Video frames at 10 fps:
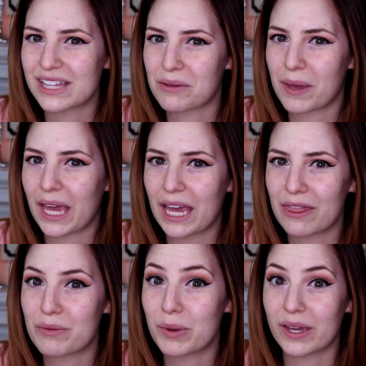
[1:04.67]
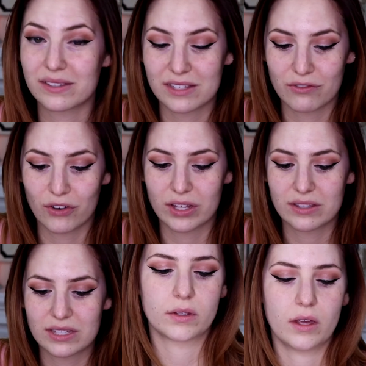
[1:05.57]
They make the biggest
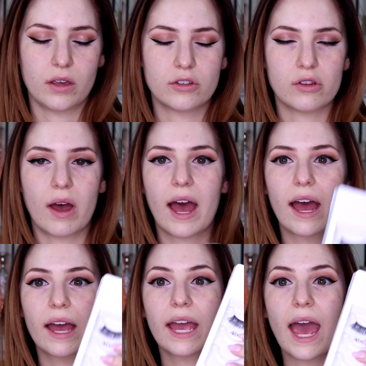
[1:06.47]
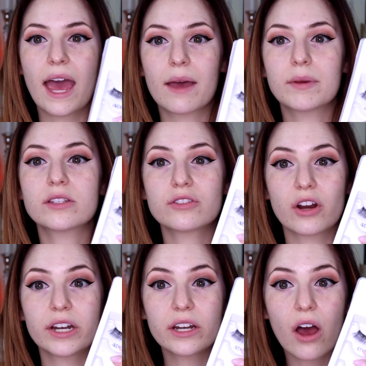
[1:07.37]
difference. So I am
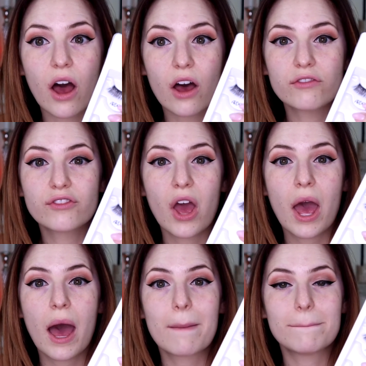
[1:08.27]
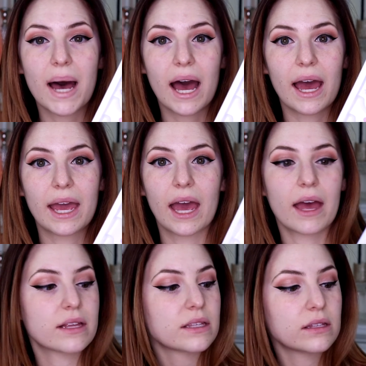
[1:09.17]
starting off
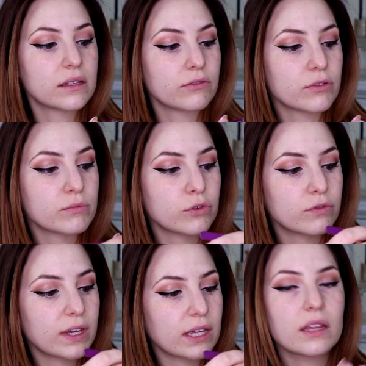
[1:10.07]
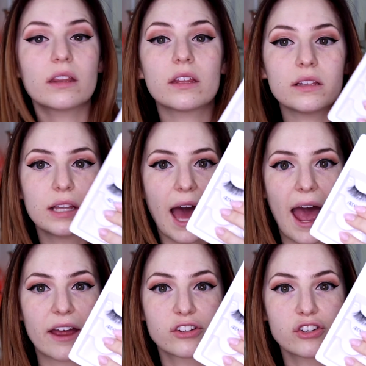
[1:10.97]
by removing the
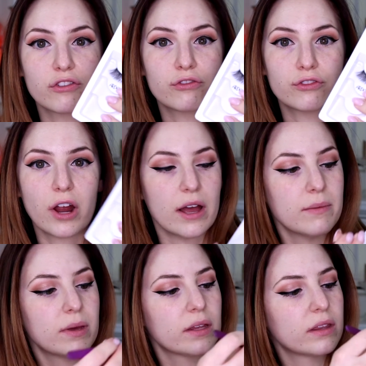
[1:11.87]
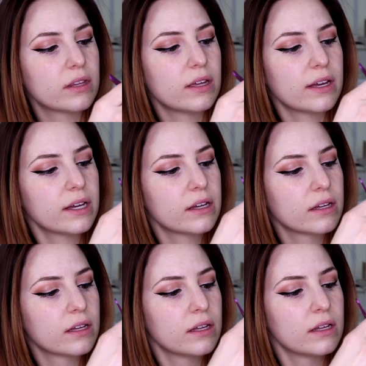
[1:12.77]
lash from the
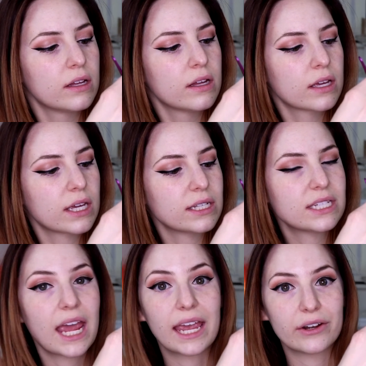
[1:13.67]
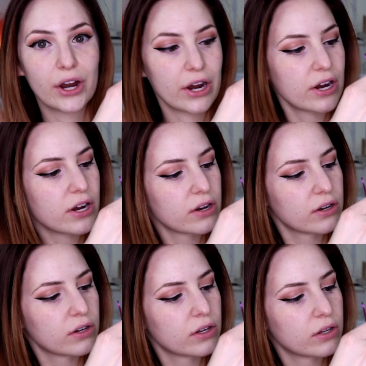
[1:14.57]
container
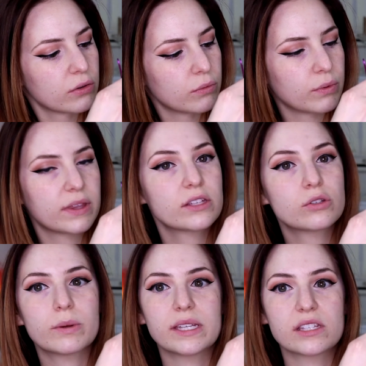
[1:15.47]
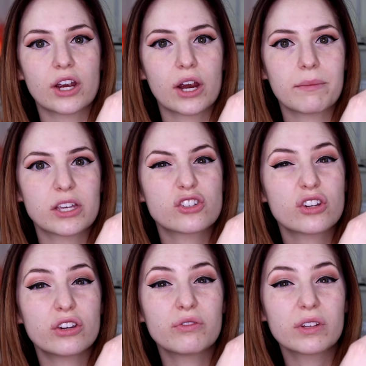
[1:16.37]
with a tweezer. Make
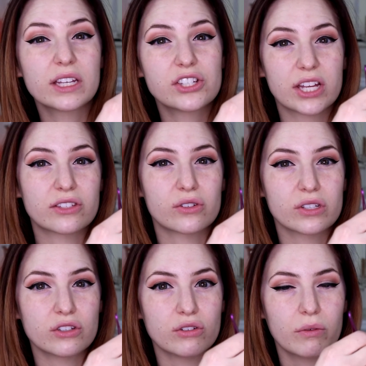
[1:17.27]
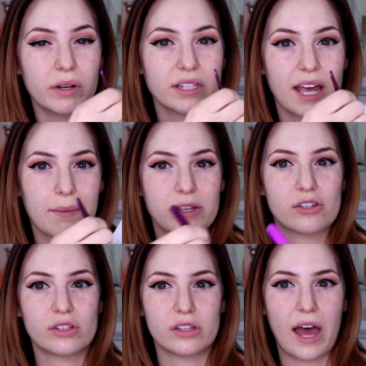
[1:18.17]
sure you're really gentle because you don't want to
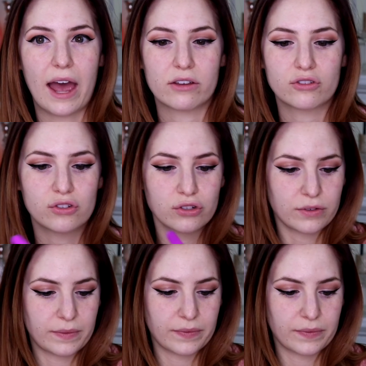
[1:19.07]
damage the lash.